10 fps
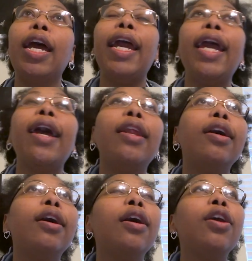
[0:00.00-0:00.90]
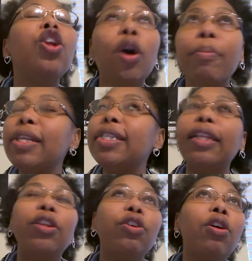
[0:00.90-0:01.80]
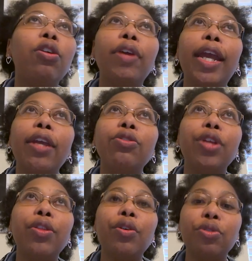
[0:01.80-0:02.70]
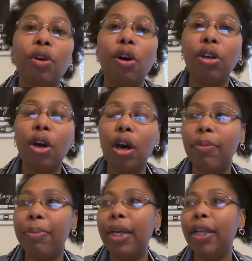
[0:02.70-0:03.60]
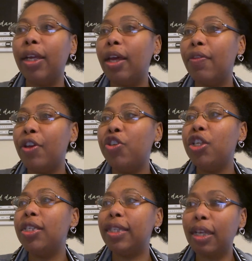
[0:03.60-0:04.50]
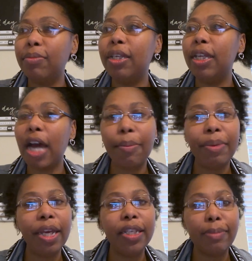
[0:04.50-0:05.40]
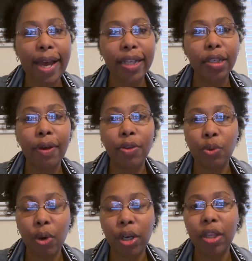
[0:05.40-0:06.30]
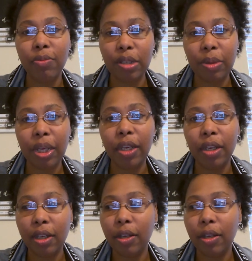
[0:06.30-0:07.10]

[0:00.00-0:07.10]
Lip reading: And, I'm not saying that there are no gains or that those are all gone, but they just seem to not be as massive as we wanted them to be,